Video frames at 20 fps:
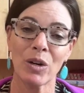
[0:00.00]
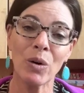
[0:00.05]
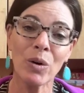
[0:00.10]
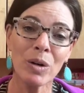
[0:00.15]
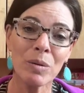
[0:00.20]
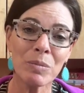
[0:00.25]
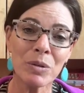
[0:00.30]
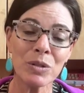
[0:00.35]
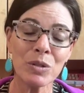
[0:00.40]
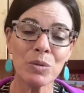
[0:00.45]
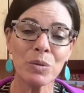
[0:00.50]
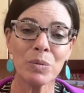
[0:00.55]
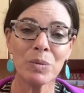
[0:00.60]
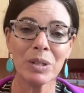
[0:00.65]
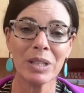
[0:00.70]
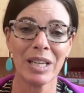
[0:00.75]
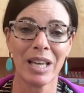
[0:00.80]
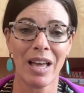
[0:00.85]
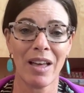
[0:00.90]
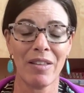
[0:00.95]
hormones were
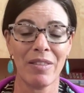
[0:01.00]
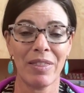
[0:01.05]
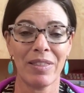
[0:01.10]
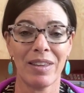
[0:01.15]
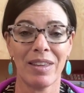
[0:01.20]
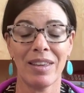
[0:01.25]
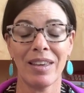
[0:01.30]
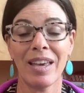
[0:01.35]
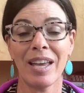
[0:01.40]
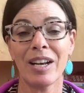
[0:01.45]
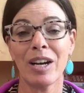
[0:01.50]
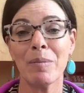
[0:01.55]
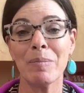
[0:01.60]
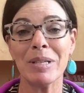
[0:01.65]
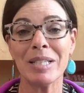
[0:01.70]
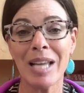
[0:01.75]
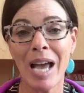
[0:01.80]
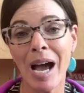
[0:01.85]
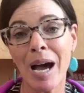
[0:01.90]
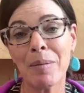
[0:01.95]
really healthy and our
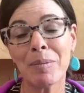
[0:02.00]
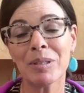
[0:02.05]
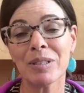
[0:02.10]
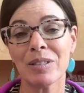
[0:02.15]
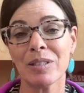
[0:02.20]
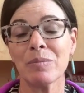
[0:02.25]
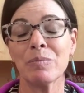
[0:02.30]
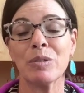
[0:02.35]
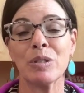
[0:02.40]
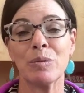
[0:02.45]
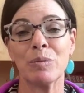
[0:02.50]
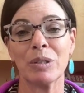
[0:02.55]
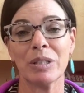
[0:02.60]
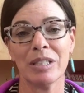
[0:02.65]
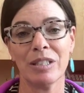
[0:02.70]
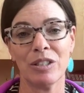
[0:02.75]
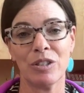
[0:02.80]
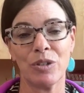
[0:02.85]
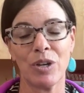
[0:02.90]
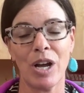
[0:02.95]
metabolism was
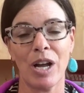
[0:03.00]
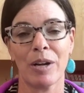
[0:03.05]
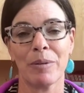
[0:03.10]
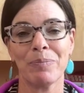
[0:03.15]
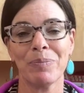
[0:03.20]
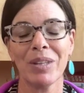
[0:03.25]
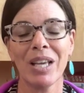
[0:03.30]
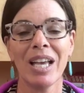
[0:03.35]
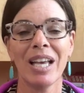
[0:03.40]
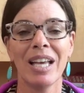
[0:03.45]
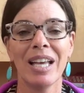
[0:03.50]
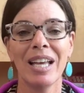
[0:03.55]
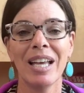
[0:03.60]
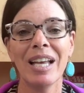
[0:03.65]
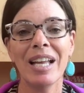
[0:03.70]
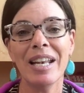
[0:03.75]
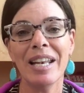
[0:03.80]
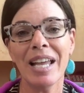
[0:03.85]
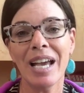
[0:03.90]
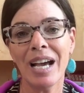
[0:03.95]
really strong.
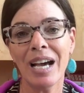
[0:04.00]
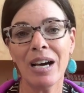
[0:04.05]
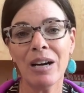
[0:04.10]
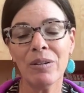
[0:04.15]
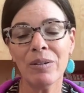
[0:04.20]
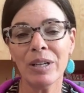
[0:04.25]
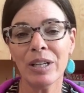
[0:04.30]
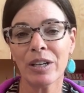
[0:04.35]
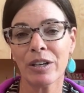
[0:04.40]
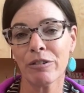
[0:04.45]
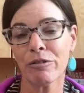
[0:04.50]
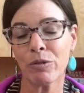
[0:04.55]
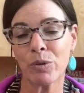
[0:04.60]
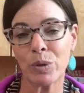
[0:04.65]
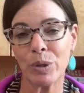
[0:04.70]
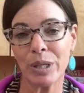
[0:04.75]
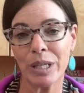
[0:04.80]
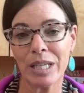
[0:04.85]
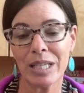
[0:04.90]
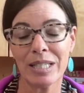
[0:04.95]
Now, in our
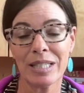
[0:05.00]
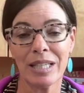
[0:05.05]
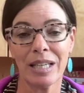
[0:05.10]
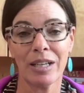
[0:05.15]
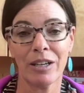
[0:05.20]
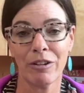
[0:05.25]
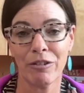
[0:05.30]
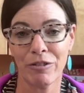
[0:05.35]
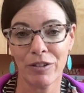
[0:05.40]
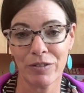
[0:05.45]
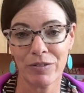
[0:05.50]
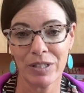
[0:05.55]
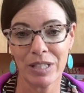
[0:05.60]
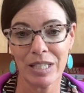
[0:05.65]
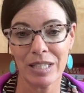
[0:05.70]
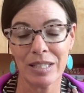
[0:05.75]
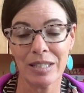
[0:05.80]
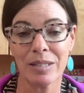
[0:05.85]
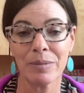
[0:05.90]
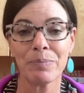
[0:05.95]
40s and our
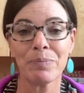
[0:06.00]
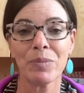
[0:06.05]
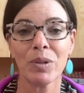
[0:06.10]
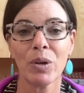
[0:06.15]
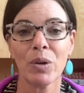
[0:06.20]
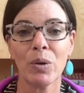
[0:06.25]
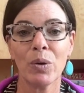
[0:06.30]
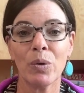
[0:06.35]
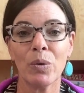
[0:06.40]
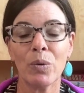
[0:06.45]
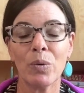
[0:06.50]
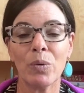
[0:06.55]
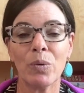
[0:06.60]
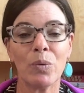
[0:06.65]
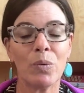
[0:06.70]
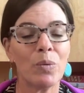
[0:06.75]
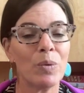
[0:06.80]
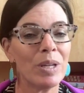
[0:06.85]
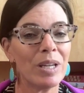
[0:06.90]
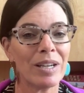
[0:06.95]
50s,
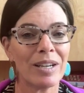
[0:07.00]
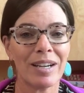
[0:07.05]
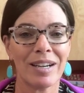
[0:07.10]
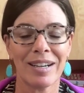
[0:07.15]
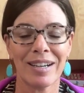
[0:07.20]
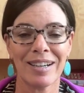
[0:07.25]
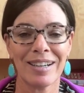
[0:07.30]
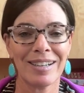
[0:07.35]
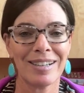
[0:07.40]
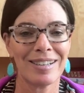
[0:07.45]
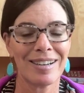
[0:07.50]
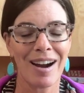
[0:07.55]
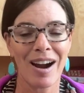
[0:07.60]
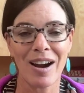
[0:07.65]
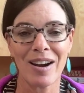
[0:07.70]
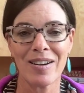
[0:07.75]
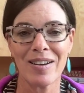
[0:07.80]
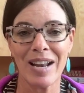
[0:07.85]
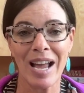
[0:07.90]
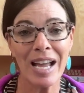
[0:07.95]
we are,
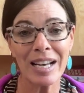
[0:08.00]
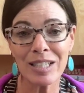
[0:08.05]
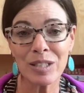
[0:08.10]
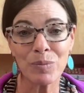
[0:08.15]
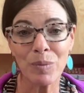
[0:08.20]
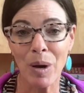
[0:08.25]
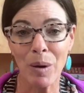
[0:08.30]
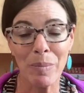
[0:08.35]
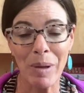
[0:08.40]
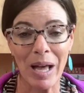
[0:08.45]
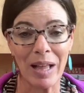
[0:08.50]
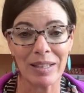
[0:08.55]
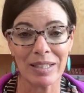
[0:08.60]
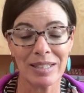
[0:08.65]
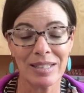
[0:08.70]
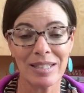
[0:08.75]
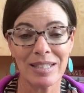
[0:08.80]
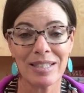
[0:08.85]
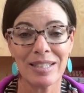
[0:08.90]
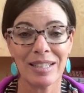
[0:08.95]
are not as well
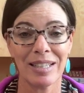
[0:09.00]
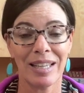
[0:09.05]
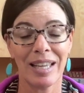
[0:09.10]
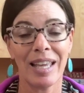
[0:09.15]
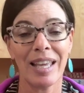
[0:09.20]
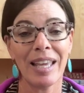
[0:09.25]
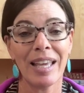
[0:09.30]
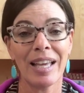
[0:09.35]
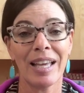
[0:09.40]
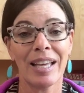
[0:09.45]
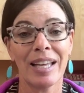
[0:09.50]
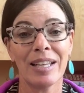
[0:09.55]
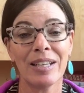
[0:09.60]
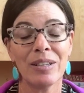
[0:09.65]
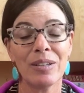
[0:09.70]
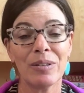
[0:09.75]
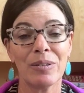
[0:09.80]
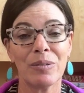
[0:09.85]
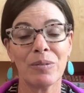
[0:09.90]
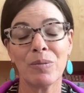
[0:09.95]
balanced
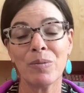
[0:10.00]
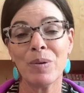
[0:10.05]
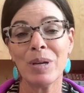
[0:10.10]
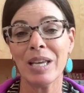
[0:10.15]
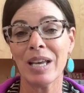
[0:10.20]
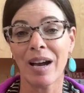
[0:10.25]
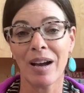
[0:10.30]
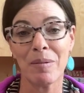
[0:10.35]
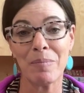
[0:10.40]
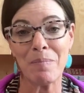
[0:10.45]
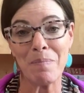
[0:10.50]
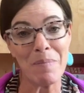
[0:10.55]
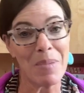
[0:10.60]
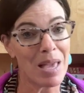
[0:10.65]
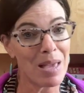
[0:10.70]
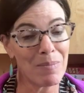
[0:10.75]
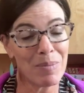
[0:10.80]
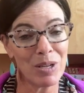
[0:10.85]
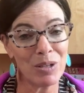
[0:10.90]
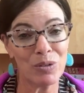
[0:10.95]
and we
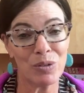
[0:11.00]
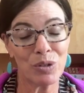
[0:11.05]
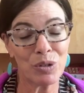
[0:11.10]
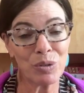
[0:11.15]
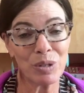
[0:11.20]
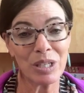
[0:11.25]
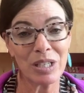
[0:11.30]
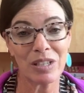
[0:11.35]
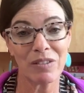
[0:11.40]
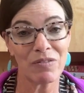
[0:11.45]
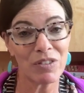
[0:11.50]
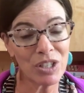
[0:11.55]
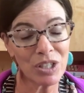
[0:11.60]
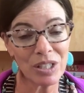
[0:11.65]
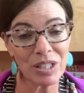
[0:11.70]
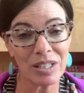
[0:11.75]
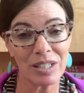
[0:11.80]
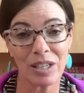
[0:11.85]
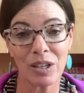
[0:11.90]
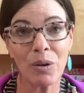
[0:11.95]
may be nutrient
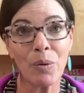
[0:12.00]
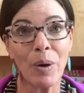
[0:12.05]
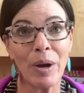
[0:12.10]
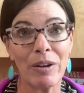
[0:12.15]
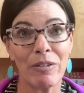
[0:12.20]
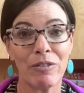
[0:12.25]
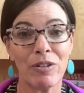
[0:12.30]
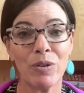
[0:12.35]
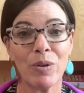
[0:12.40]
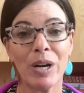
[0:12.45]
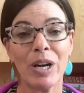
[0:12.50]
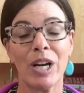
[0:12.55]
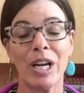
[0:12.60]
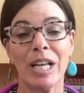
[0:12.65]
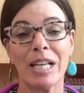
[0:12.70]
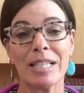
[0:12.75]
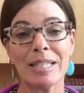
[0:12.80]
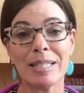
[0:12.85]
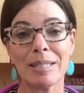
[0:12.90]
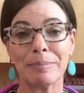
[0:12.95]
deficient in quite a few
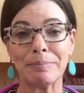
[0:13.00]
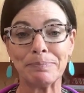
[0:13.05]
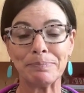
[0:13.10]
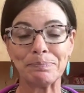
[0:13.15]
areas.